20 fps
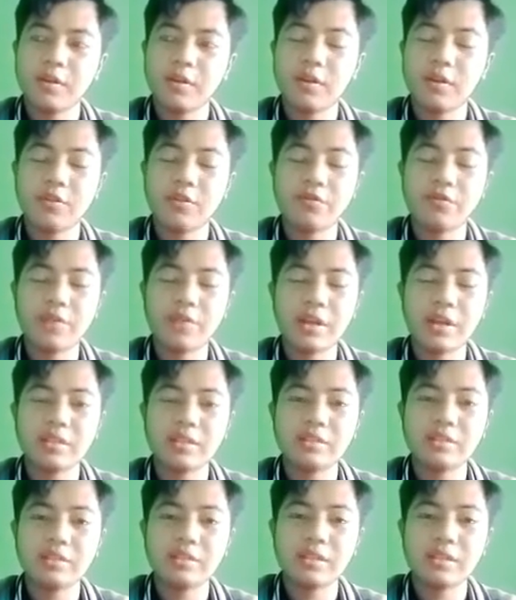
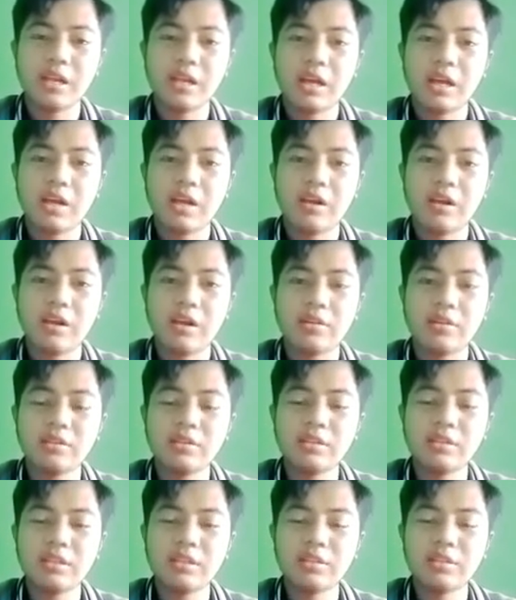friends.
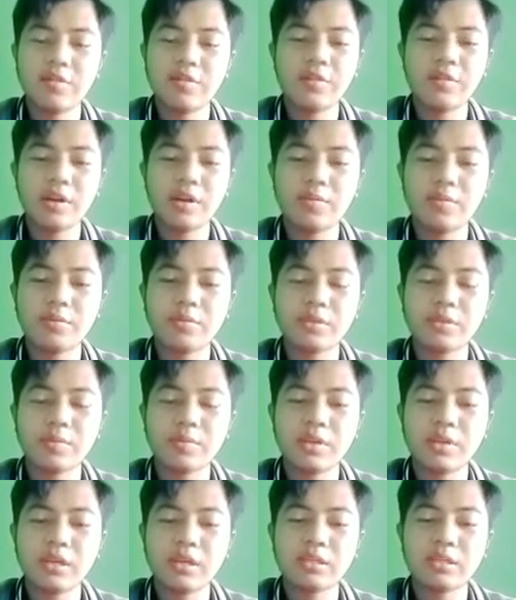These are very important
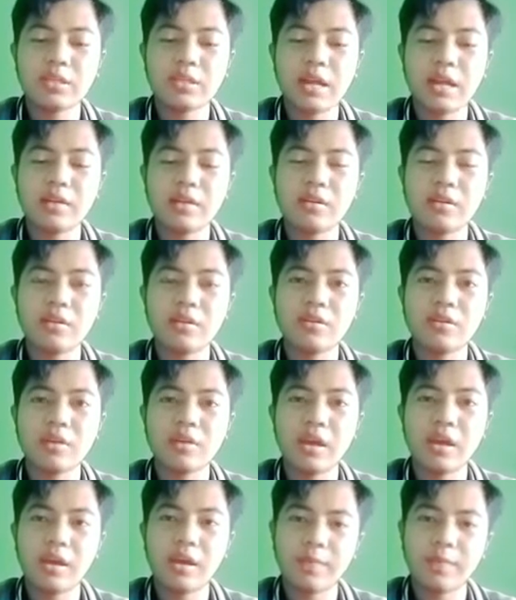because that
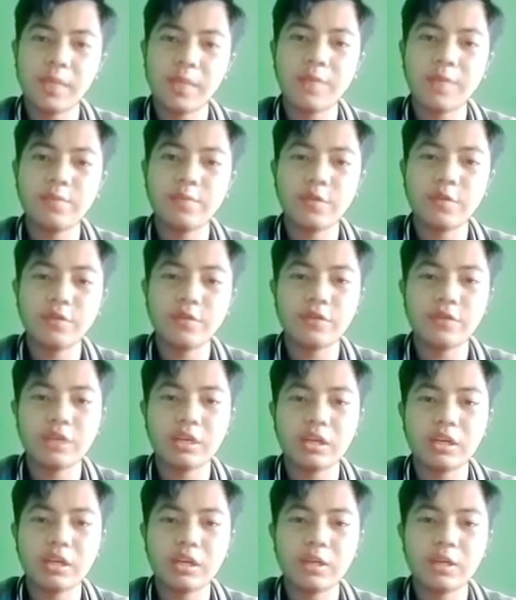can improve
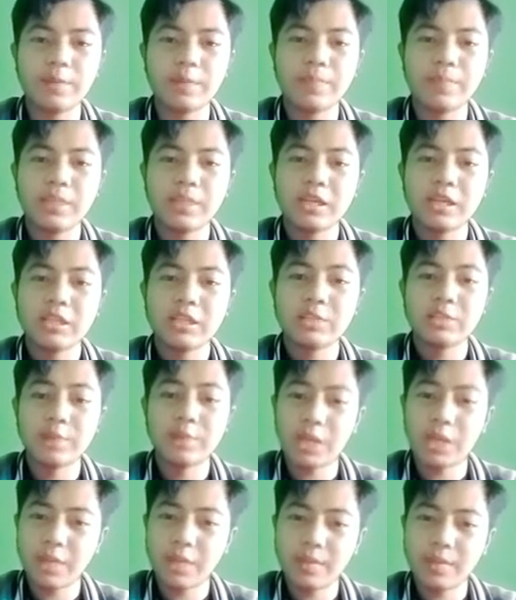the
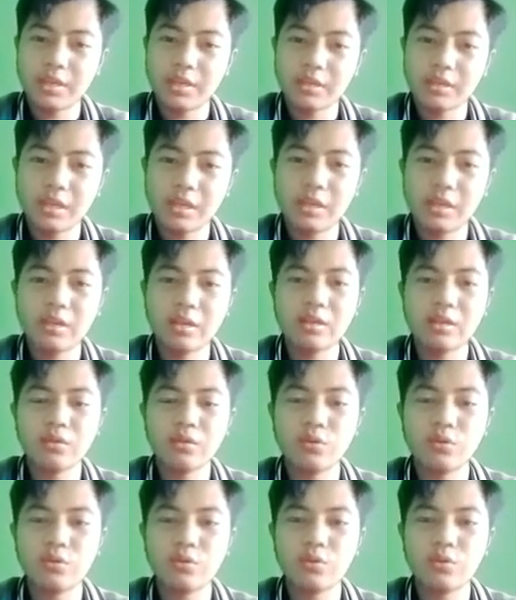speaking ability
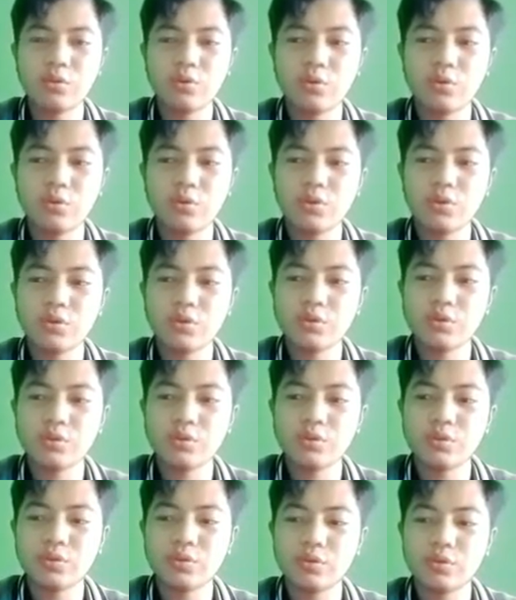to use
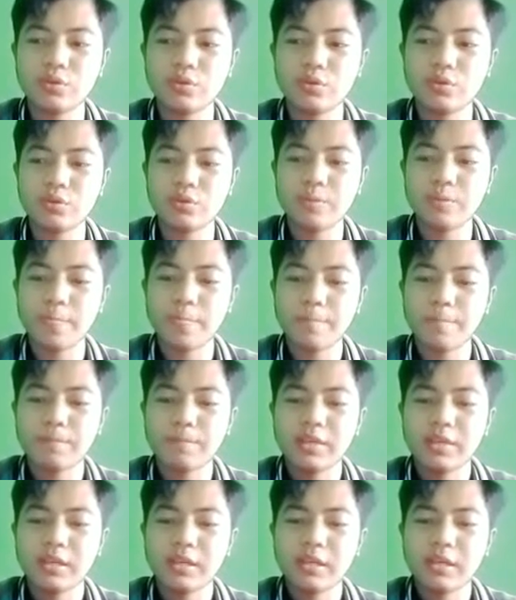to
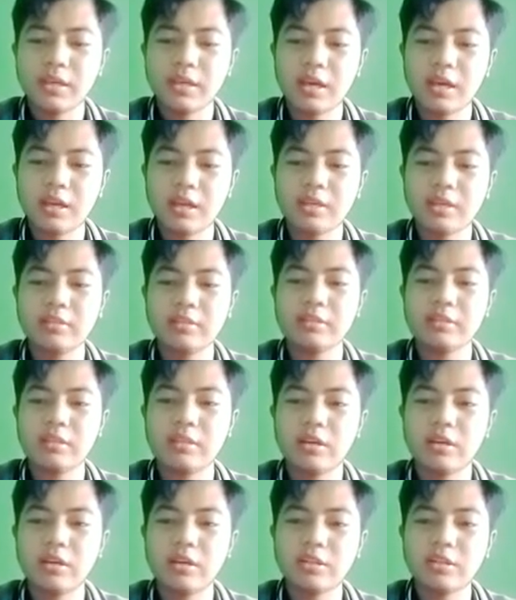can
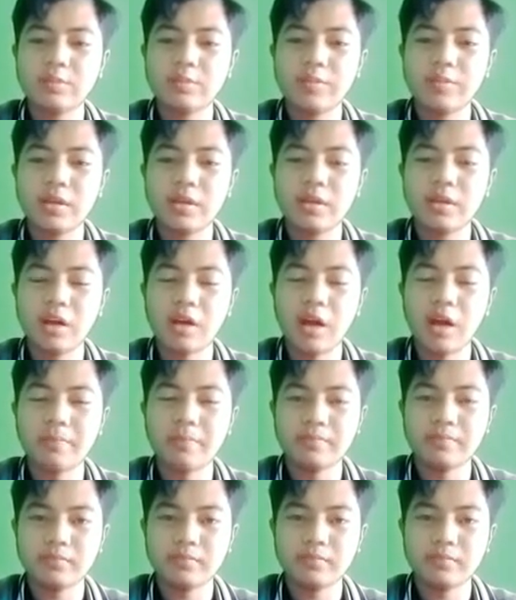speak up